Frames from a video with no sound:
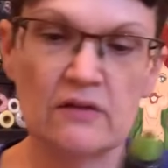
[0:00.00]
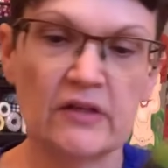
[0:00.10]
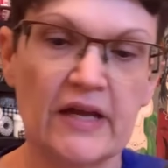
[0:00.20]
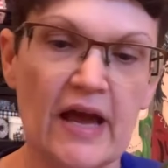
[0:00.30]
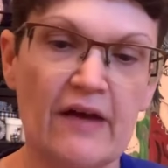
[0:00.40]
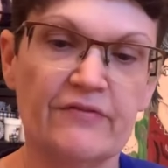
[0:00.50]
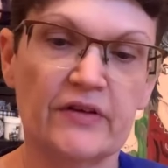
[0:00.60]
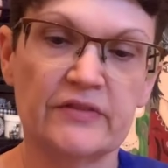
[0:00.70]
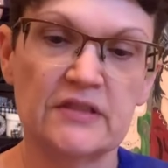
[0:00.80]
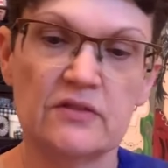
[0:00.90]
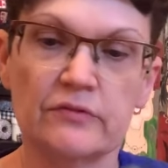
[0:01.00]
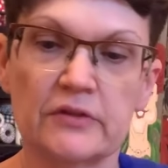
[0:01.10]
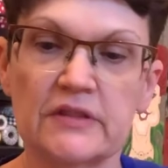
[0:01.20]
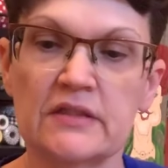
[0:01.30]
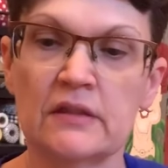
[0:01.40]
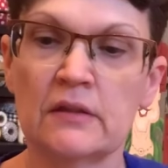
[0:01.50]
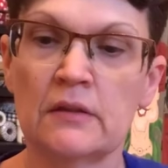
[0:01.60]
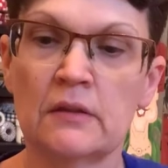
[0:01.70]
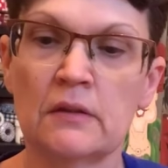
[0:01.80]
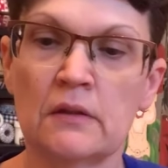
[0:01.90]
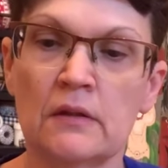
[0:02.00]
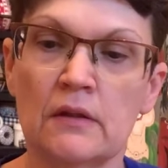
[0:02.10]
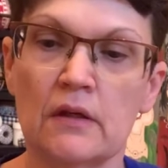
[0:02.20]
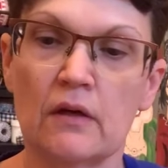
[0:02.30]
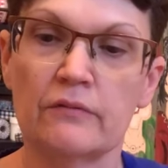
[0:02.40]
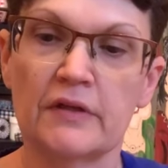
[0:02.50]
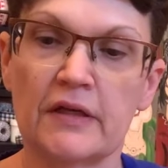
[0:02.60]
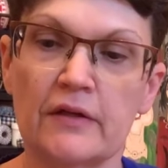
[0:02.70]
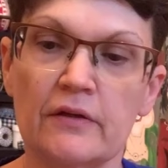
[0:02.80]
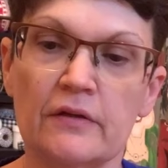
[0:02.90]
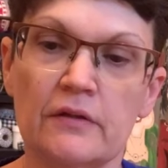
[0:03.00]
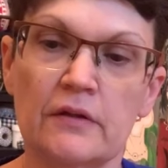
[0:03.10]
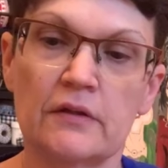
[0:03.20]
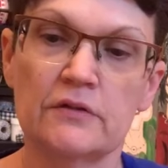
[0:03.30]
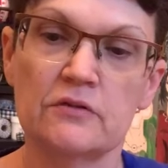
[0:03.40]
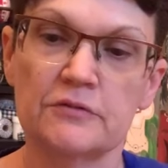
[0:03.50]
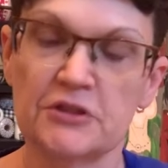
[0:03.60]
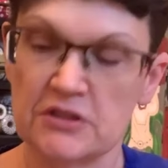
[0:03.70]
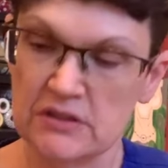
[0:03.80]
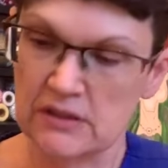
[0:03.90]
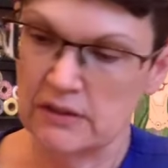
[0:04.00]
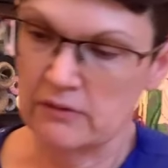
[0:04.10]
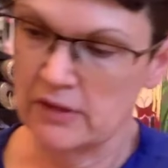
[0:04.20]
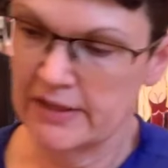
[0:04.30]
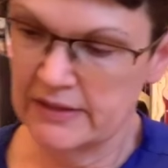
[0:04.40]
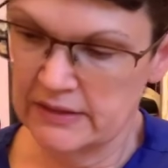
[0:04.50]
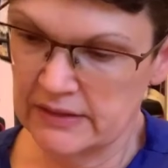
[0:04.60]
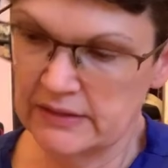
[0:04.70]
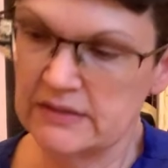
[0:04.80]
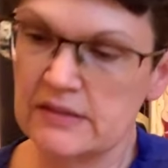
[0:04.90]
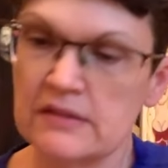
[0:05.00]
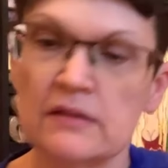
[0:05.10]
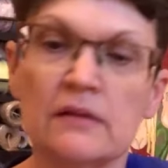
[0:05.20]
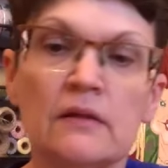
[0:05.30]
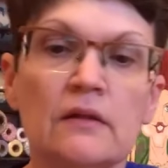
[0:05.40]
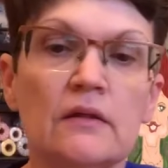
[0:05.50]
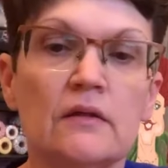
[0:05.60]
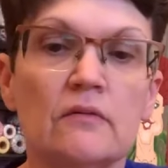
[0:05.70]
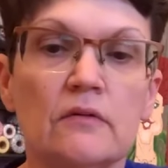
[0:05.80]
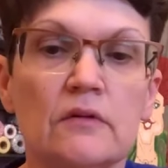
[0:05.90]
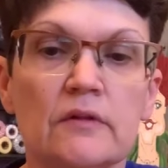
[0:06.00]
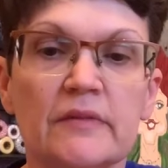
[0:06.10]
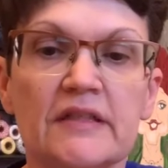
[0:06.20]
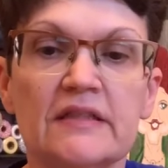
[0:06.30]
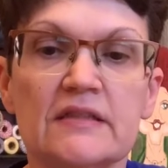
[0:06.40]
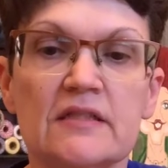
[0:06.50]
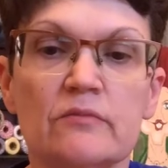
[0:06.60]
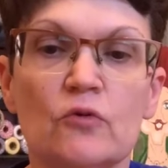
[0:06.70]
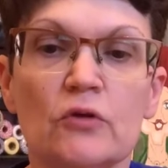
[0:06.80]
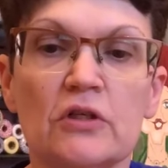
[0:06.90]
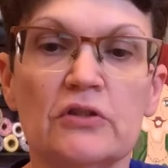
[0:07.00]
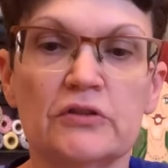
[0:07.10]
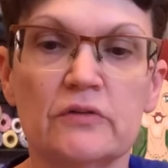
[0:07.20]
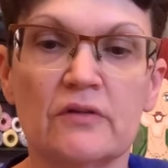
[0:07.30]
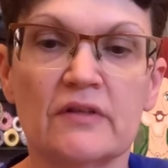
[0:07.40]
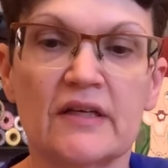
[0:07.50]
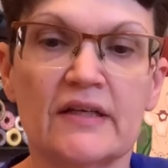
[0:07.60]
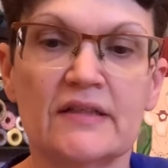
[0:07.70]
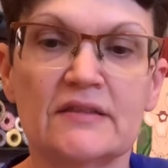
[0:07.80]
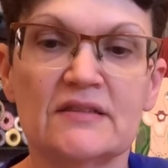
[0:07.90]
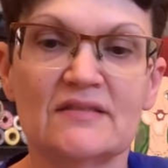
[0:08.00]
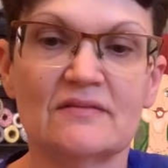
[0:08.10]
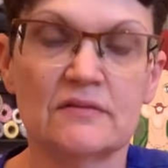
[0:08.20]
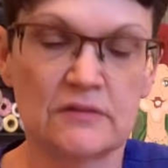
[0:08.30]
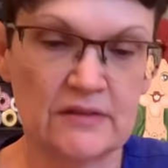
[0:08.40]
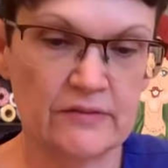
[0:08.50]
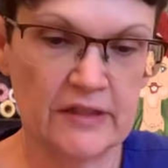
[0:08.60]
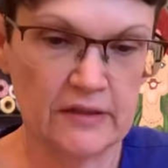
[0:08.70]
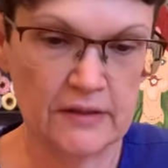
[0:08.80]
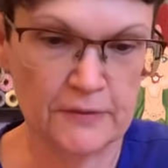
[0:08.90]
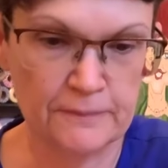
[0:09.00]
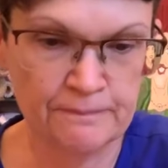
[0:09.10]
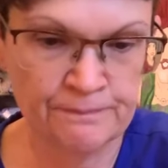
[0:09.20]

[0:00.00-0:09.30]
Only half of it's really on there. So we're just going to go like this. Let me get some more glue on that. There we go.